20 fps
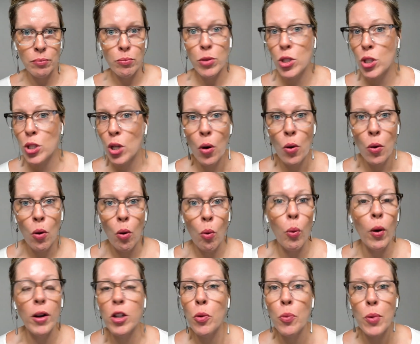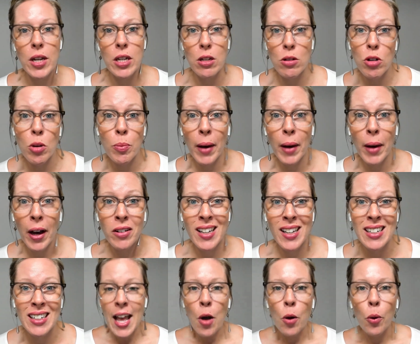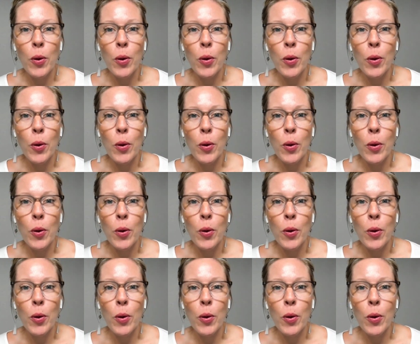So what did we do about it?